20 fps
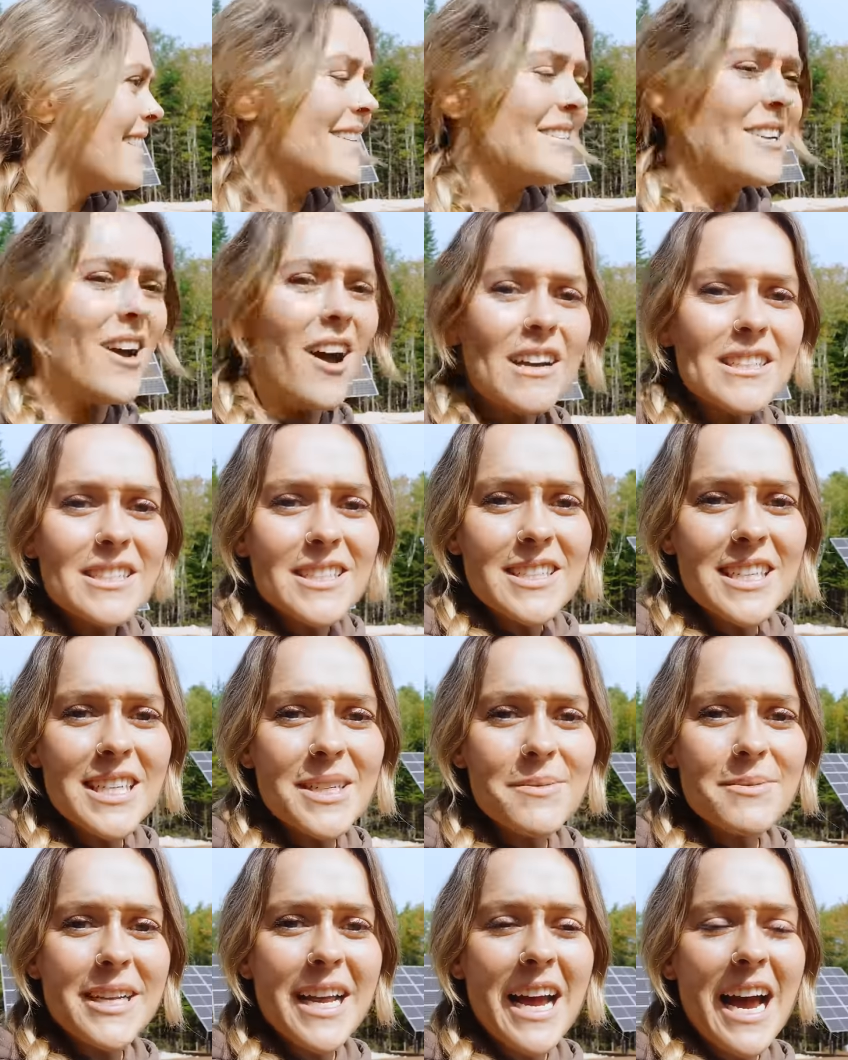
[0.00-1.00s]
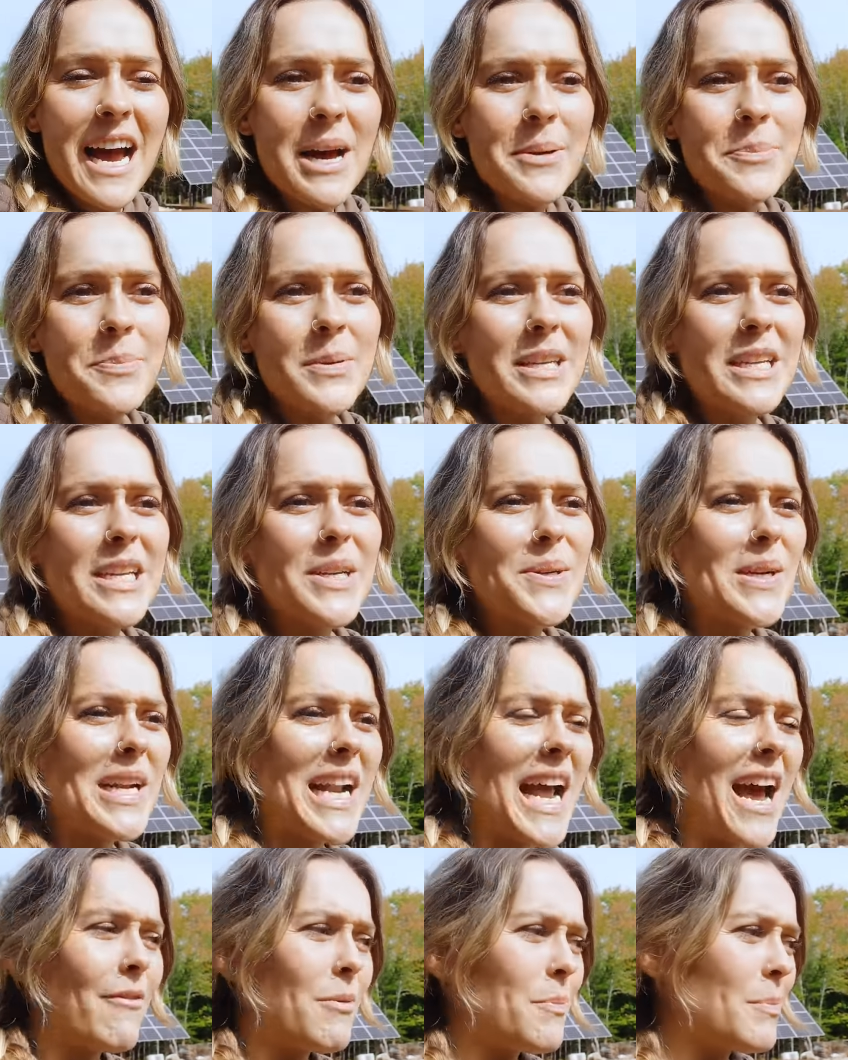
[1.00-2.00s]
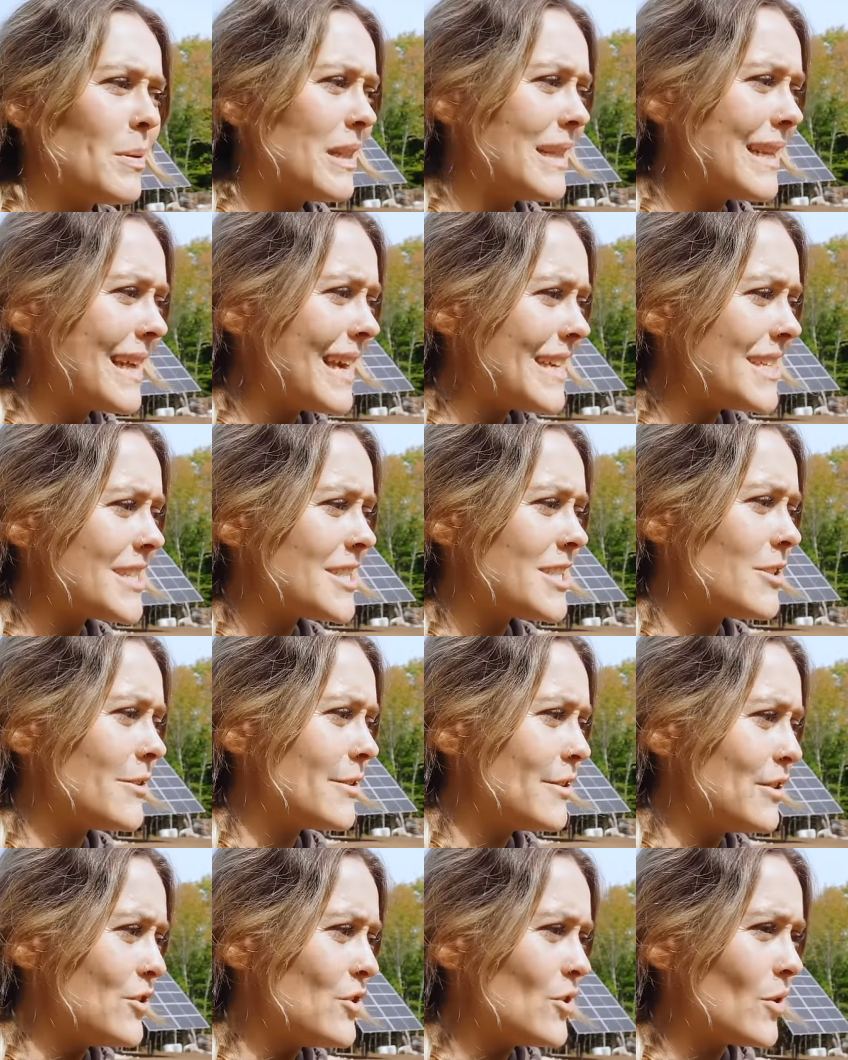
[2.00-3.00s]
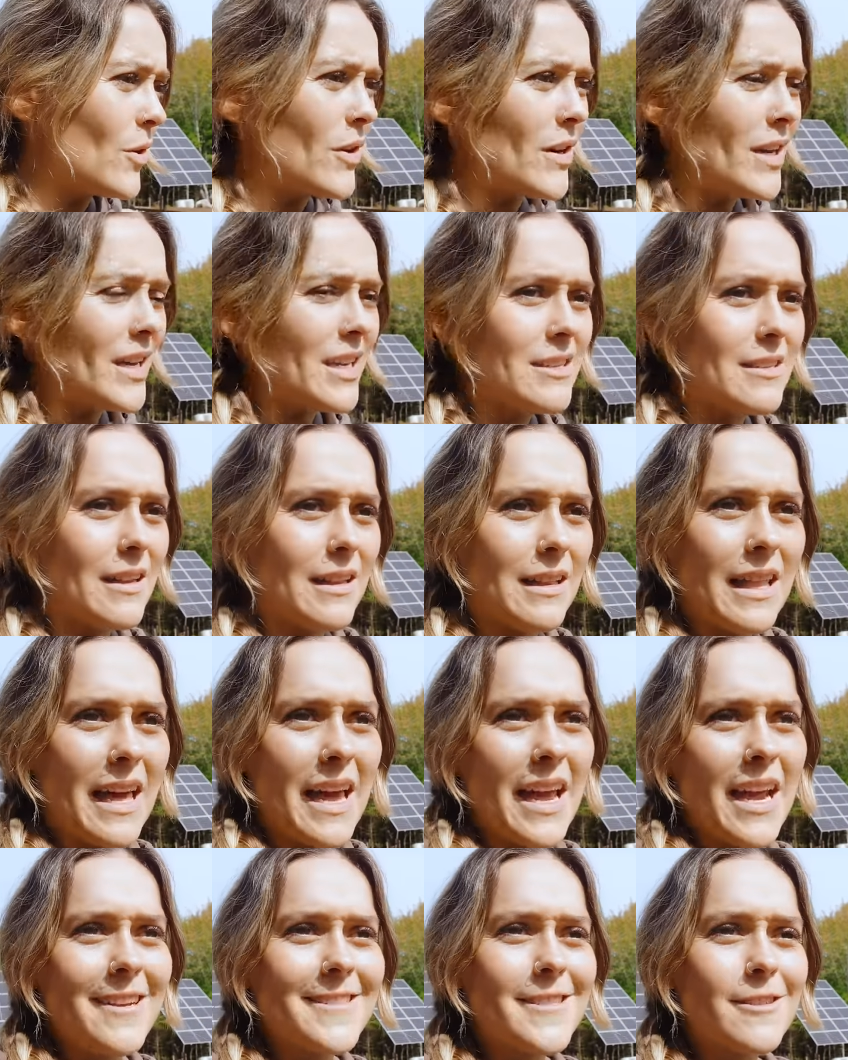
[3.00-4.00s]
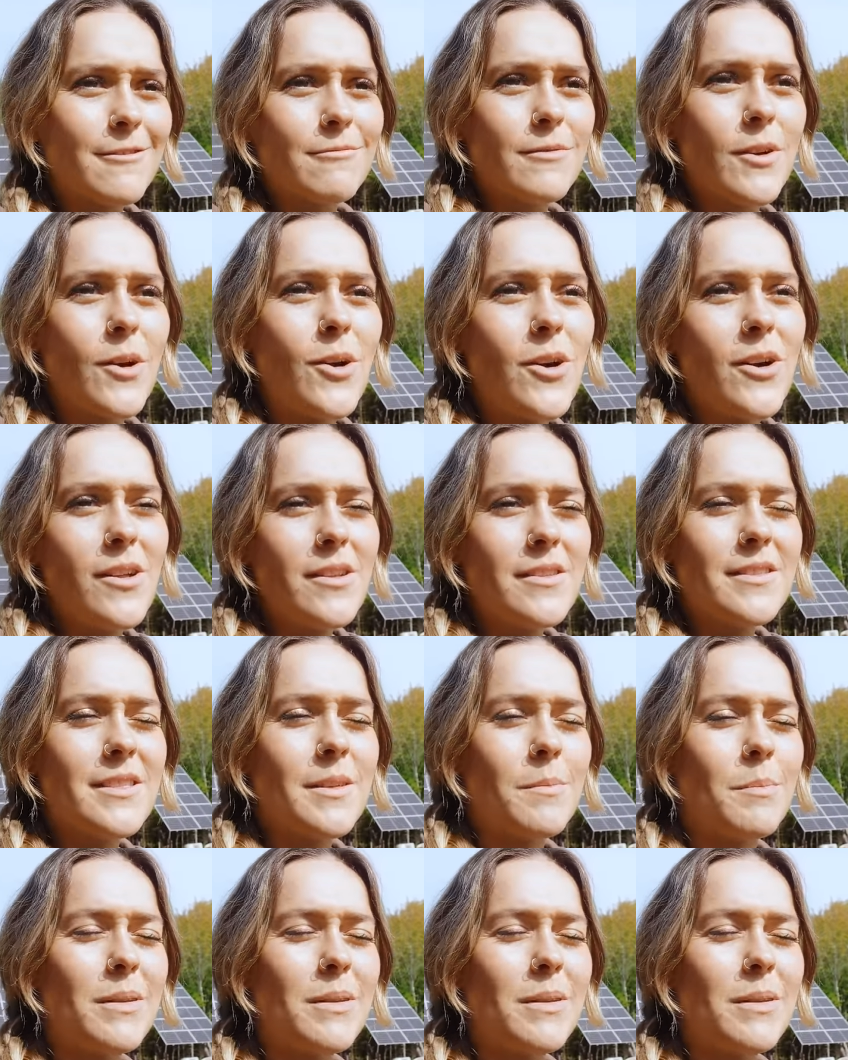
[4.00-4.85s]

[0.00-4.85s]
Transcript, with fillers: The dogs are gonna be happy. We're gonna have a place to enjoy, to lay, to roll, to